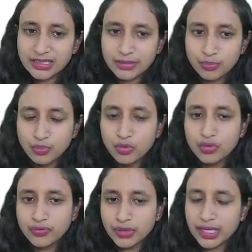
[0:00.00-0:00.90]

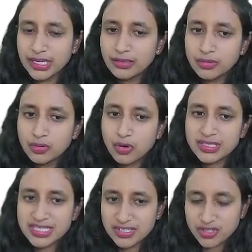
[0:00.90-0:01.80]
move in
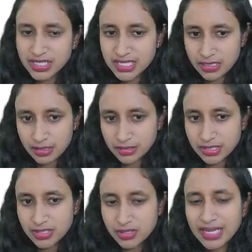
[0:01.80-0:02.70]
concentric
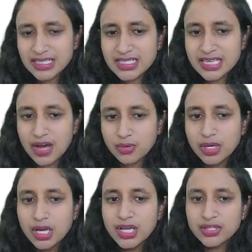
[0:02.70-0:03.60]
circles. So that is
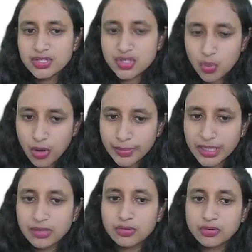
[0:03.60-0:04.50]
how your
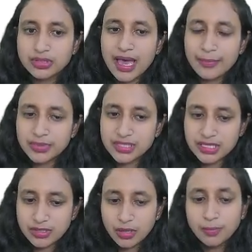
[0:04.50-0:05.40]
swarming growth happens
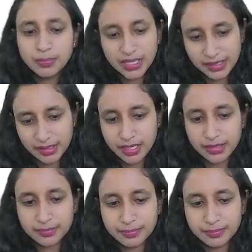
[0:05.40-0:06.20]
in your blood agar.